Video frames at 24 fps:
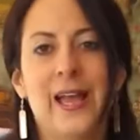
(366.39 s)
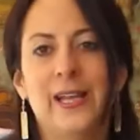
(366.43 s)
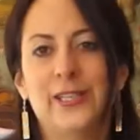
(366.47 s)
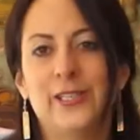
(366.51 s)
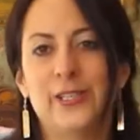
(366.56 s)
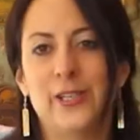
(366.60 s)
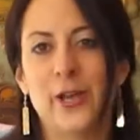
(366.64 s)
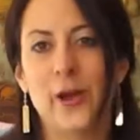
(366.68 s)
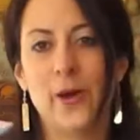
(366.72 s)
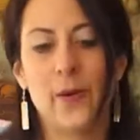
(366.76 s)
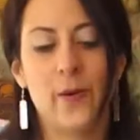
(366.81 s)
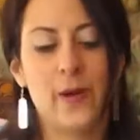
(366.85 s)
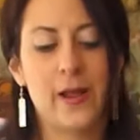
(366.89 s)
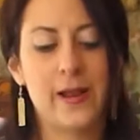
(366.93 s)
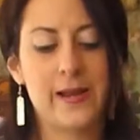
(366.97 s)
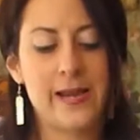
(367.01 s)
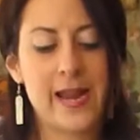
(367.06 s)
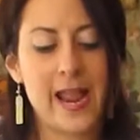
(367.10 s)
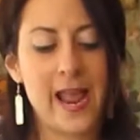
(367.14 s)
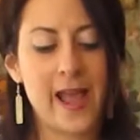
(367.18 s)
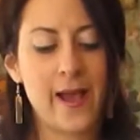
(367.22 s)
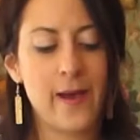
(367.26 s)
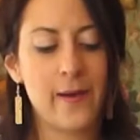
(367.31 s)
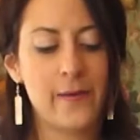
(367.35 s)
So
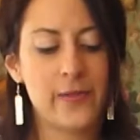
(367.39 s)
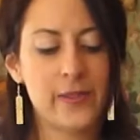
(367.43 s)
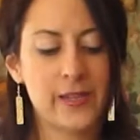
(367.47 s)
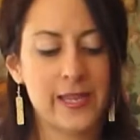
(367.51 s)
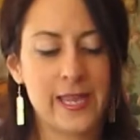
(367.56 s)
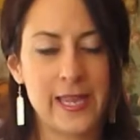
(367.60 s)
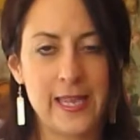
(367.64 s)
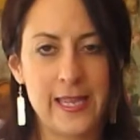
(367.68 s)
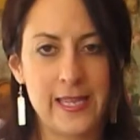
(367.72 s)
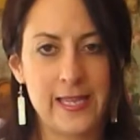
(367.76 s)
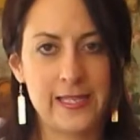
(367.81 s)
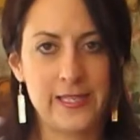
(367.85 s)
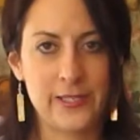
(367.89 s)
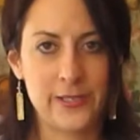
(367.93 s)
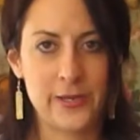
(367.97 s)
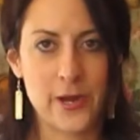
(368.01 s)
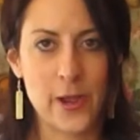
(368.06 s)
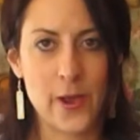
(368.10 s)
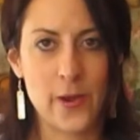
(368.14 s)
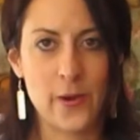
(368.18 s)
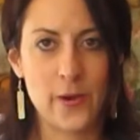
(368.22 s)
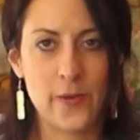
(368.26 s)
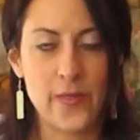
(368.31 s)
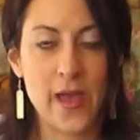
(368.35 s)
now the kids
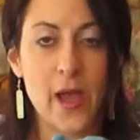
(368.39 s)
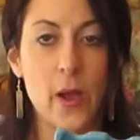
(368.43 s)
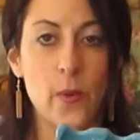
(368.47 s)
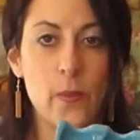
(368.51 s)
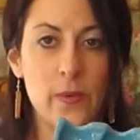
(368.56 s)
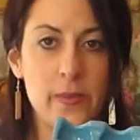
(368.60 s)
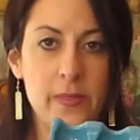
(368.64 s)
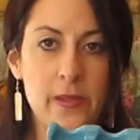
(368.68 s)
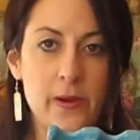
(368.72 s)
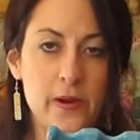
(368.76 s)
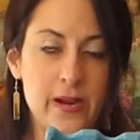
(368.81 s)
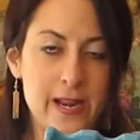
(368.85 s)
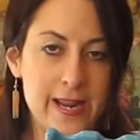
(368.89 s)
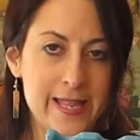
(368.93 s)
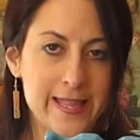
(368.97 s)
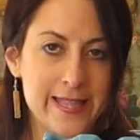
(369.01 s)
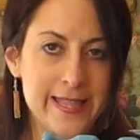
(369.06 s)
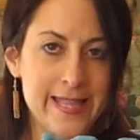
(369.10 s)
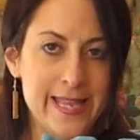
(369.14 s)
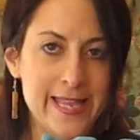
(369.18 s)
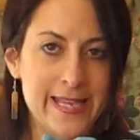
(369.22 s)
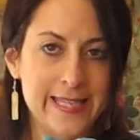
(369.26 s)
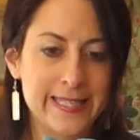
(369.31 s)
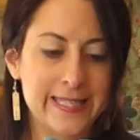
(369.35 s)
know that when they're
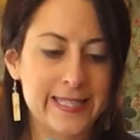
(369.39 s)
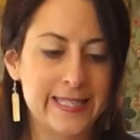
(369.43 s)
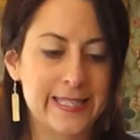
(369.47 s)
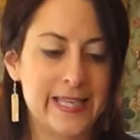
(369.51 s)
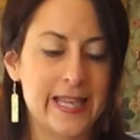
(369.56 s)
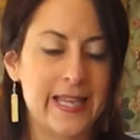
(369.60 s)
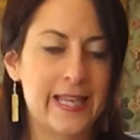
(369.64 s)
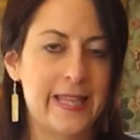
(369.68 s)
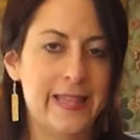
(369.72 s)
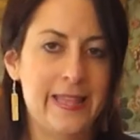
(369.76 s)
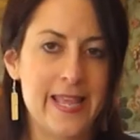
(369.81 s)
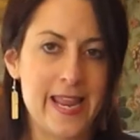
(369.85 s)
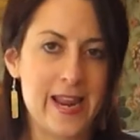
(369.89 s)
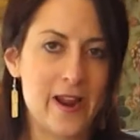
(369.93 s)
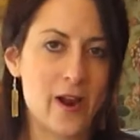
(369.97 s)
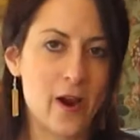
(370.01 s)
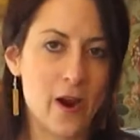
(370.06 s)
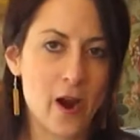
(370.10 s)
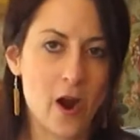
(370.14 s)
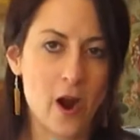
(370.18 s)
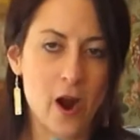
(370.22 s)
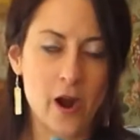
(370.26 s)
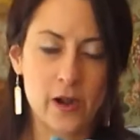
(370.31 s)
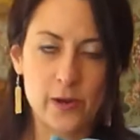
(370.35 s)
in this, they
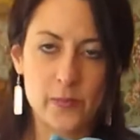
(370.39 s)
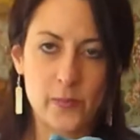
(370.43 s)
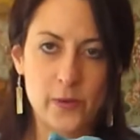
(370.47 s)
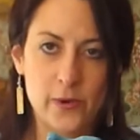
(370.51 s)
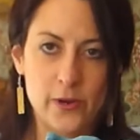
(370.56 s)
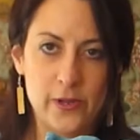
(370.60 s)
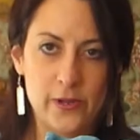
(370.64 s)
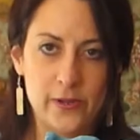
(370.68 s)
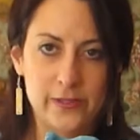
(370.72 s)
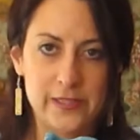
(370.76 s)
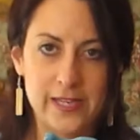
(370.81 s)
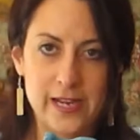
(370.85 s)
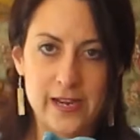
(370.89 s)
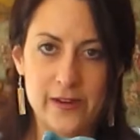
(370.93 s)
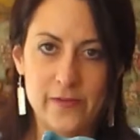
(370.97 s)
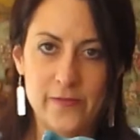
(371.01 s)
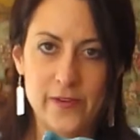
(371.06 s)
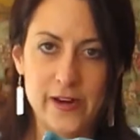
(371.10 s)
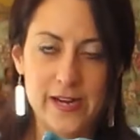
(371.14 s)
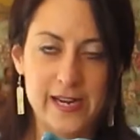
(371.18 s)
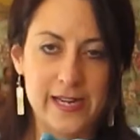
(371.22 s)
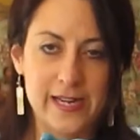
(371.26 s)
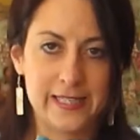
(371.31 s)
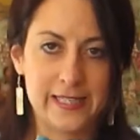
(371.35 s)
are hard boiled and
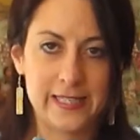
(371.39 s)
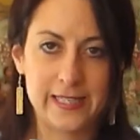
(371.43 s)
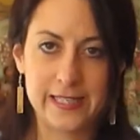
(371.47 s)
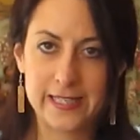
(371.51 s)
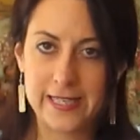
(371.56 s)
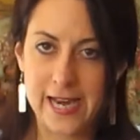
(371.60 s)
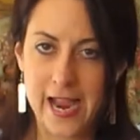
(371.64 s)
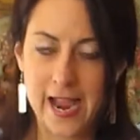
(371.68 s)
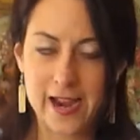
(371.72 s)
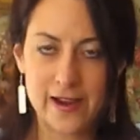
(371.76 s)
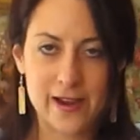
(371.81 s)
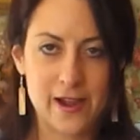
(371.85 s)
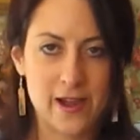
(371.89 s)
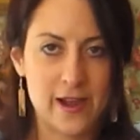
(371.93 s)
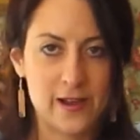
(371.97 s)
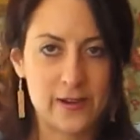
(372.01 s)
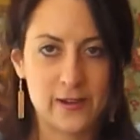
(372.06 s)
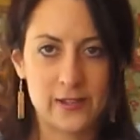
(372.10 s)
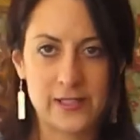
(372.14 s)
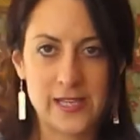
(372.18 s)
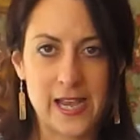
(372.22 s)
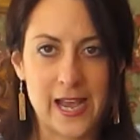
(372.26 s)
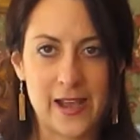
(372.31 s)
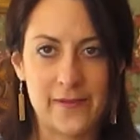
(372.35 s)
ready to snack on
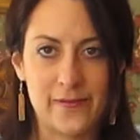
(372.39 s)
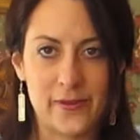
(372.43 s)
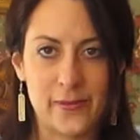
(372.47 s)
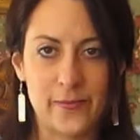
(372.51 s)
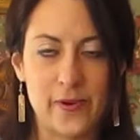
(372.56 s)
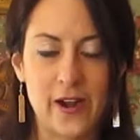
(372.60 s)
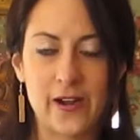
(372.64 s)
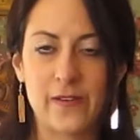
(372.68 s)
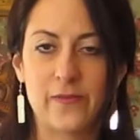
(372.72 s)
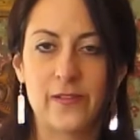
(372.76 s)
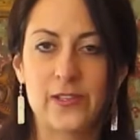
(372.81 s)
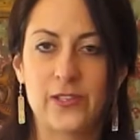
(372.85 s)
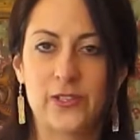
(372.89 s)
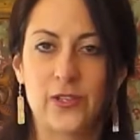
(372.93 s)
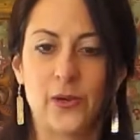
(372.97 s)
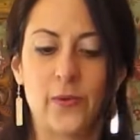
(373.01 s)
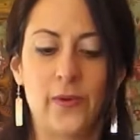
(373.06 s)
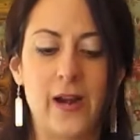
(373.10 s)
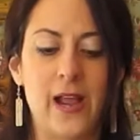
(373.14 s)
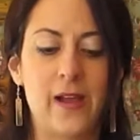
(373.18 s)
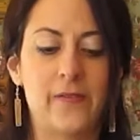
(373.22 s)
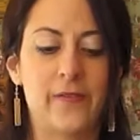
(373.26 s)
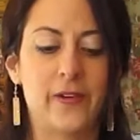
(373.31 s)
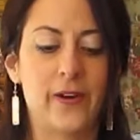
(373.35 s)
or to have for breakfast or
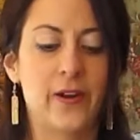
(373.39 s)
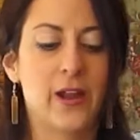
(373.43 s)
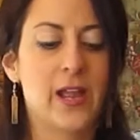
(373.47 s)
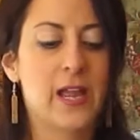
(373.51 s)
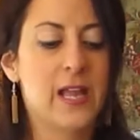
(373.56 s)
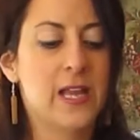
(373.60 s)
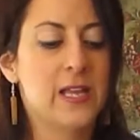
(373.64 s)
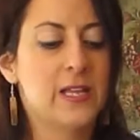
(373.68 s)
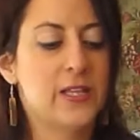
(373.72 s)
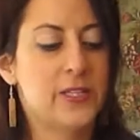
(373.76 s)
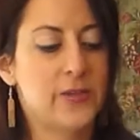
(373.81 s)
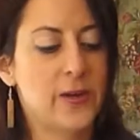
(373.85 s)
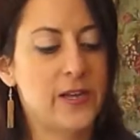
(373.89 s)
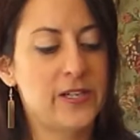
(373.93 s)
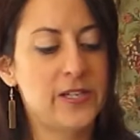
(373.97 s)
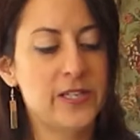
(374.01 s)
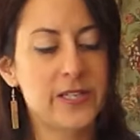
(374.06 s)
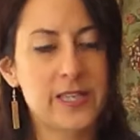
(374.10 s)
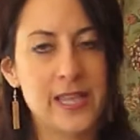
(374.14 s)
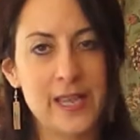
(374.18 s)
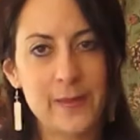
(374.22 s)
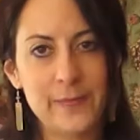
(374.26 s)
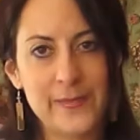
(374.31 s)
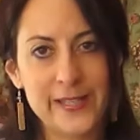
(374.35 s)
whatever. So I
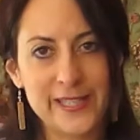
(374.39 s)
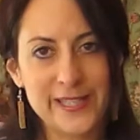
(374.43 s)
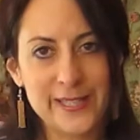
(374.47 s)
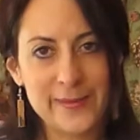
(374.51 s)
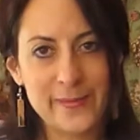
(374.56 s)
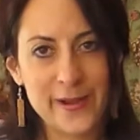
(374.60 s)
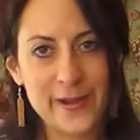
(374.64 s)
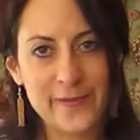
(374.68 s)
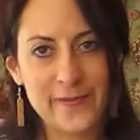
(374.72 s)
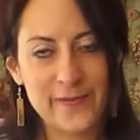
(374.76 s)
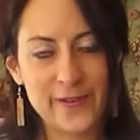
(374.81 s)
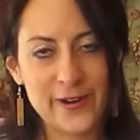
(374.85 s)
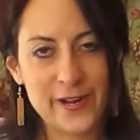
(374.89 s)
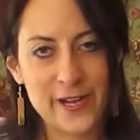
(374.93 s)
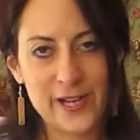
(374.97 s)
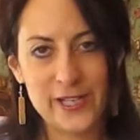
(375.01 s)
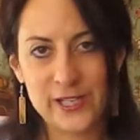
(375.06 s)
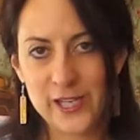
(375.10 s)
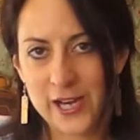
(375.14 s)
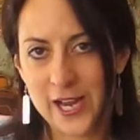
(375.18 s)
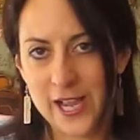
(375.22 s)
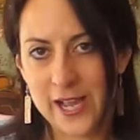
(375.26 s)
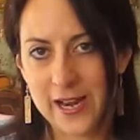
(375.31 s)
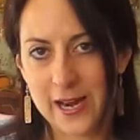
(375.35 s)
just keep this in my fridge,
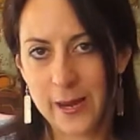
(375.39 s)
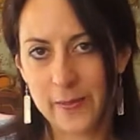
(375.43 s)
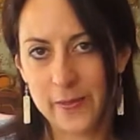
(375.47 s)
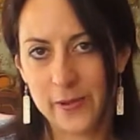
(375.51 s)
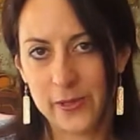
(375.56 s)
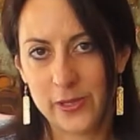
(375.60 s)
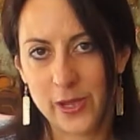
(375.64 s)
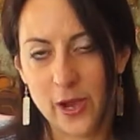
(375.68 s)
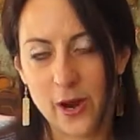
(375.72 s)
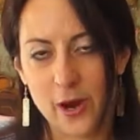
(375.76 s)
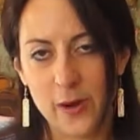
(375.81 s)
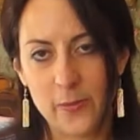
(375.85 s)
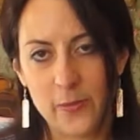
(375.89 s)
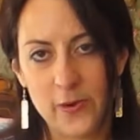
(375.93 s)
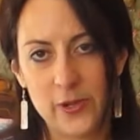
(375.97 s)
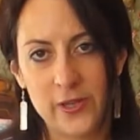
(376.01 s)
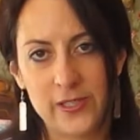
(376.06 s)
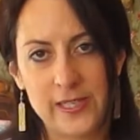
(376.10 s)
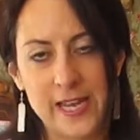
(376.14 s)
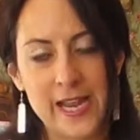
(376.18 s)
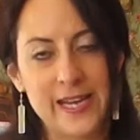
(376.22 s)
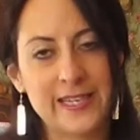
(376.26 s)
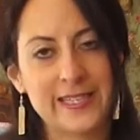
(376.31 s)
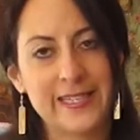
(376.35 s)
and I put the hard
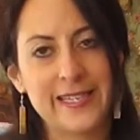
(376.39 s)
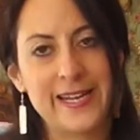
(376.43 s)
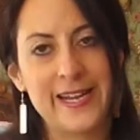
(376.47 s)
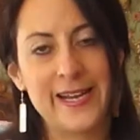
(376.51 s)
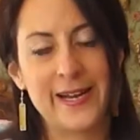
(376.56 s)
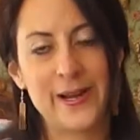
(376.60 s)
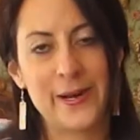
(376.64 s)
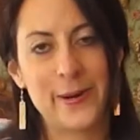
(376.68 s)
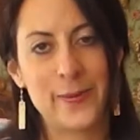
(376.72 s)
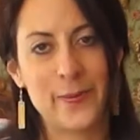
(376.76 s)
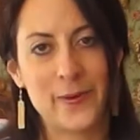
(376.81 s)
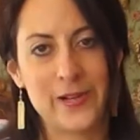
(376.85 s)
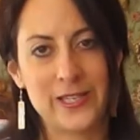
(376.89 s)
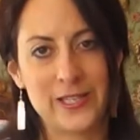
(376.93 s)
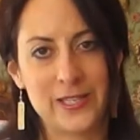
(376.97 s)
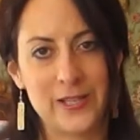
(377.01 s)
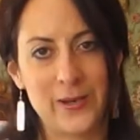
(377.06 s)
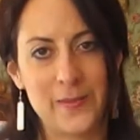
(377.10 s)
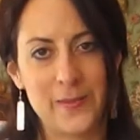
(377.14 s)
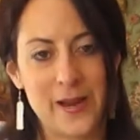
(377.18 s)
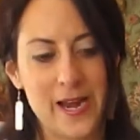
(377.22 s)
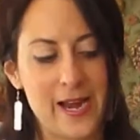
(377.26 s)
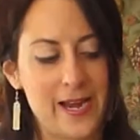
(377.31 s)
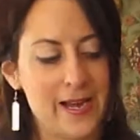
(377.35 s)
boiled eggs in here once
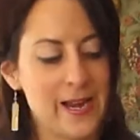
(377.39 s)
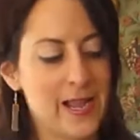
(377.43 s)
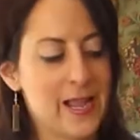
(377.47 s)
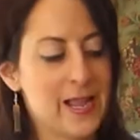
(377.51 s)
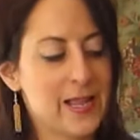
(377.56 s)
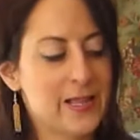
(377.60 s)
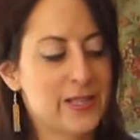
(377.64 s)
they're made.